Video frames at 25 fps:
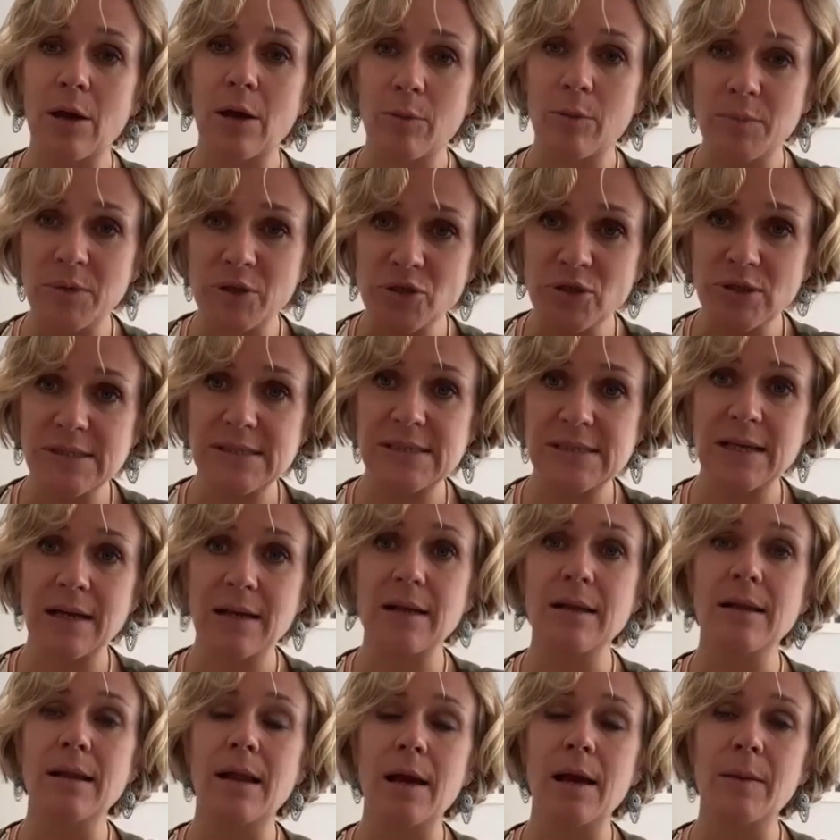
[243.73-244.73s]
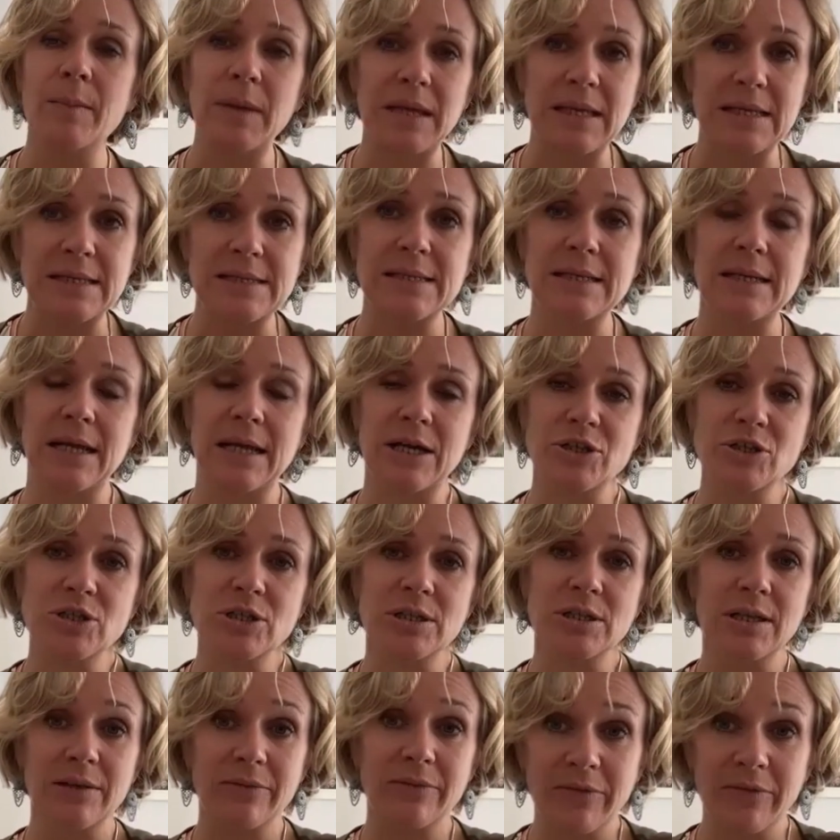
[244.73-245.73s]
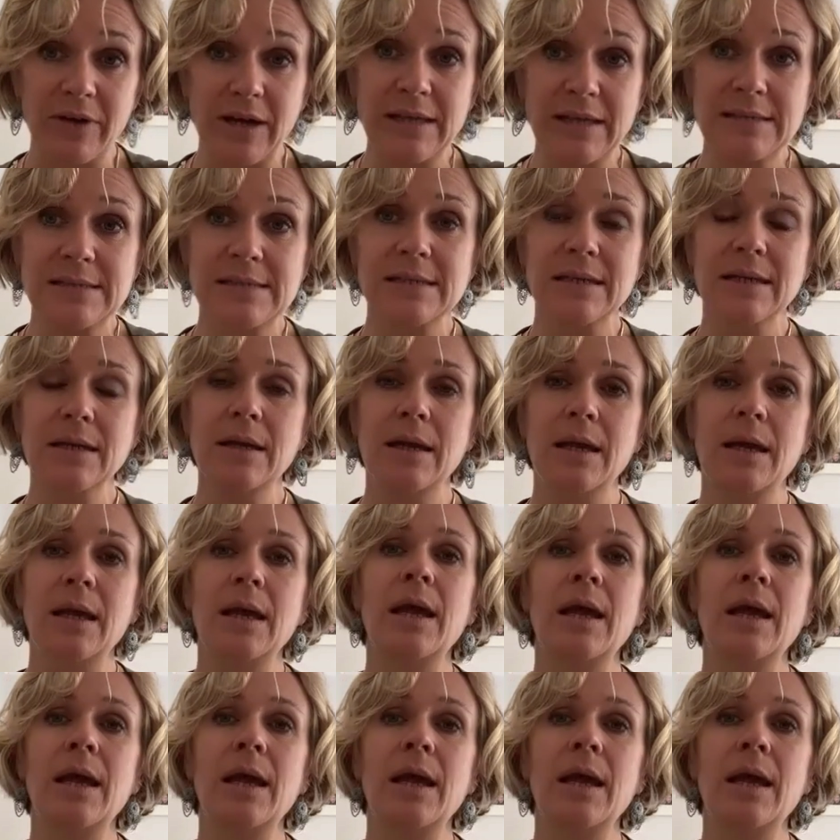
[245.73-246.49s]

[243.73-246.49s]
Our emissions are climbing internationally faster.